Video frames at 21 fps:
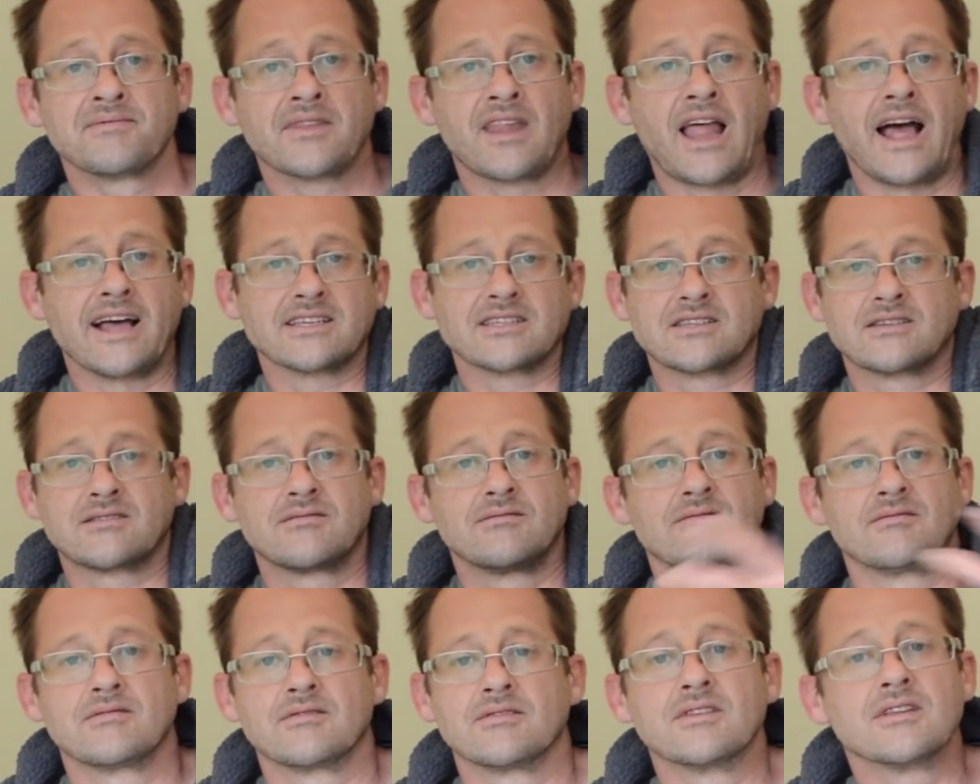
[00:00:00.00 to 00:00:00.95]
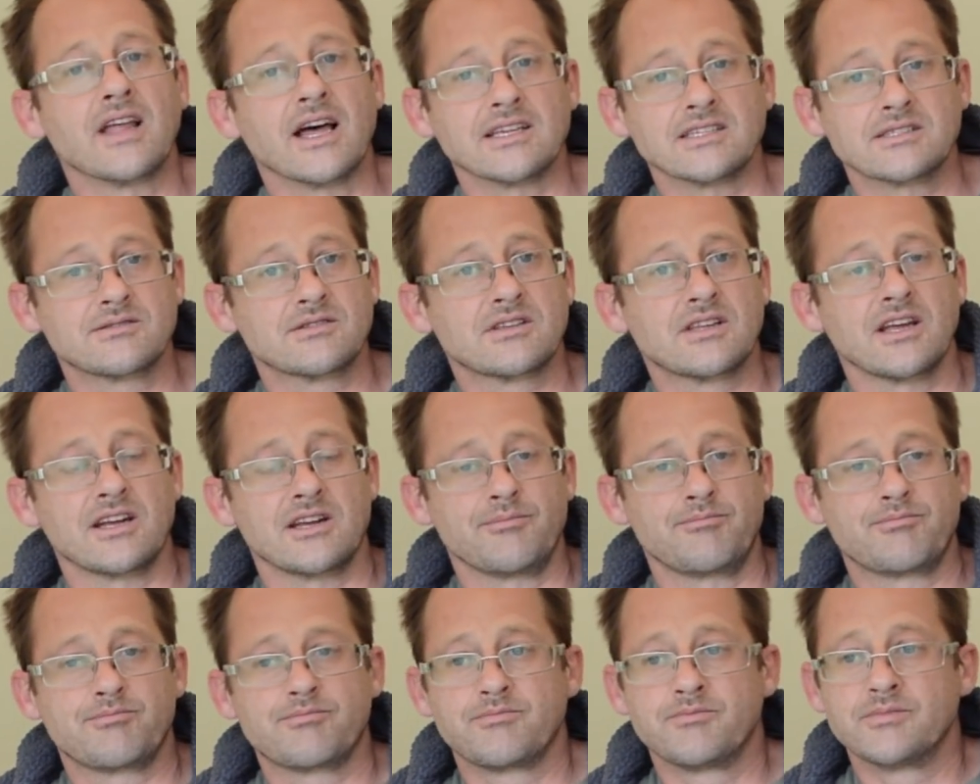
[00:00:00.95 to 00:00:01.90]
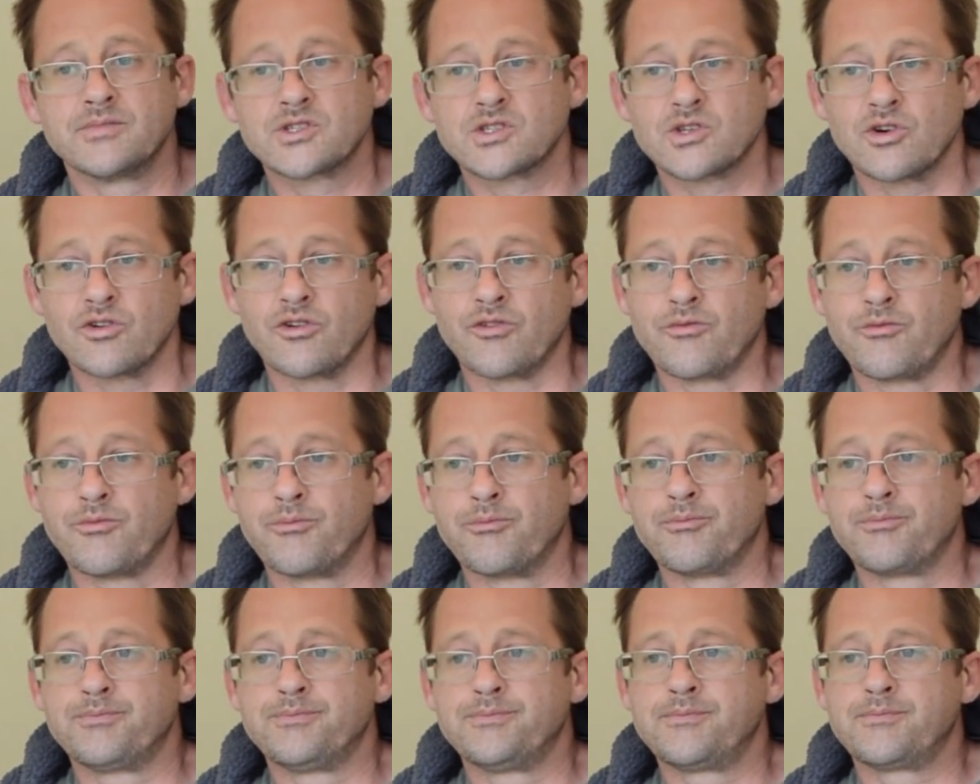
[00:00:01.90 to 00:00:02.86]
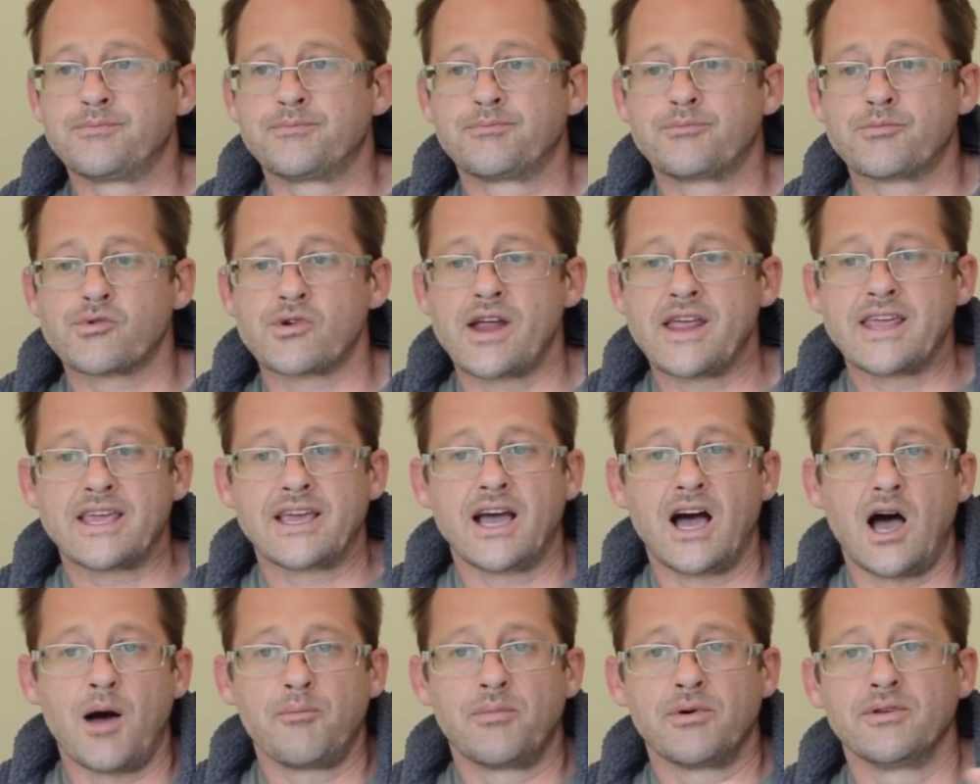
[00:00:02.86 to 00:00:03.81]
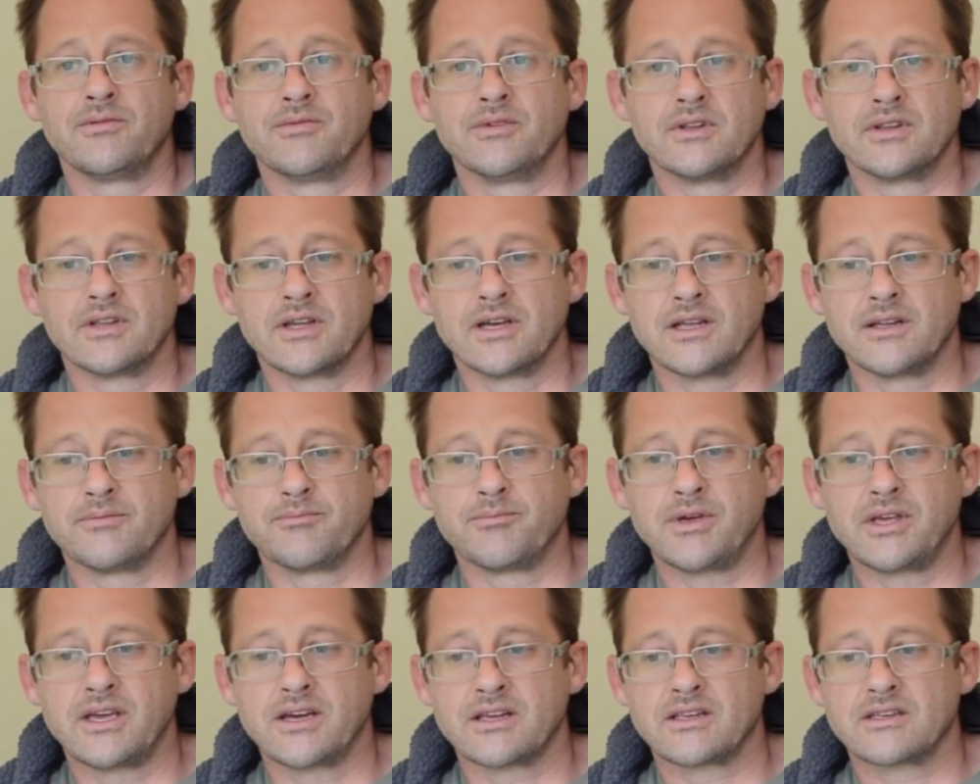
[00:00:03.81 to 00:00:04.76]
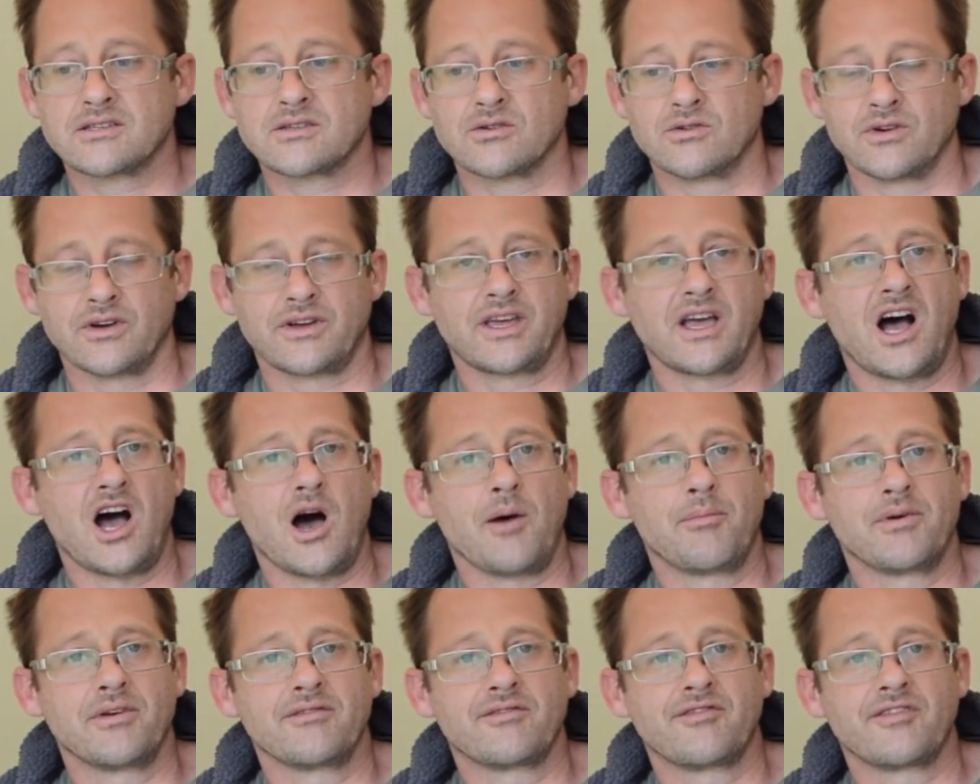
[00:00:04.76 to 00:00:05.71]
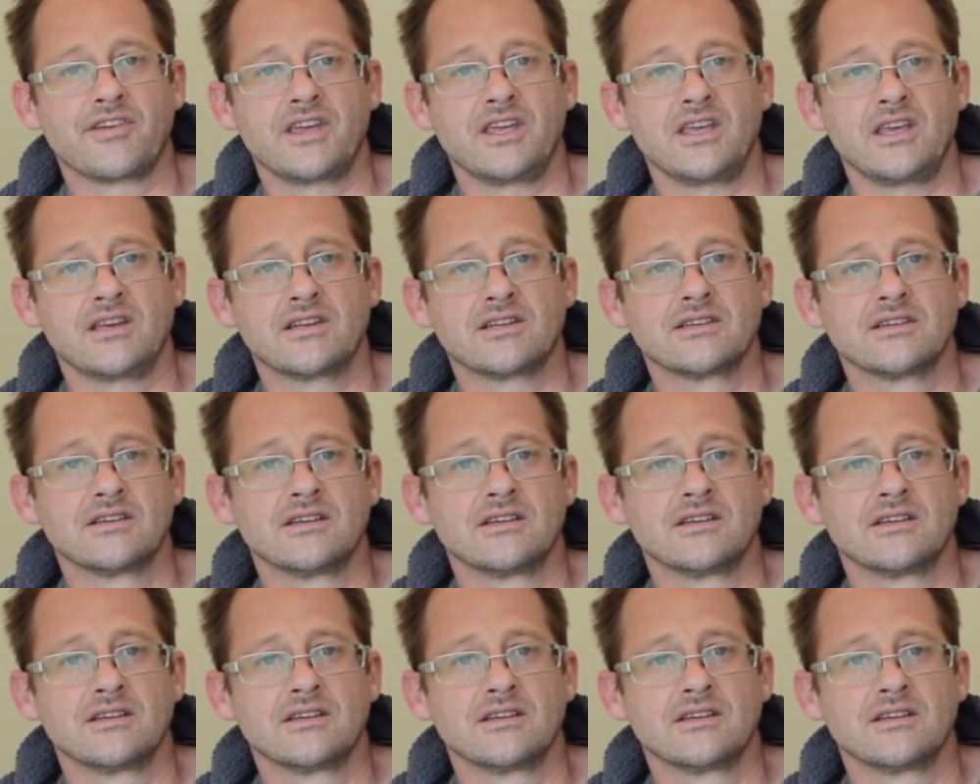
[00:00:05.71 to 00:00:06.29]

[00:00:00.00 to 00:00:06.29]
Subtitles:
That's going to sort of break up and be a sort of carpet feed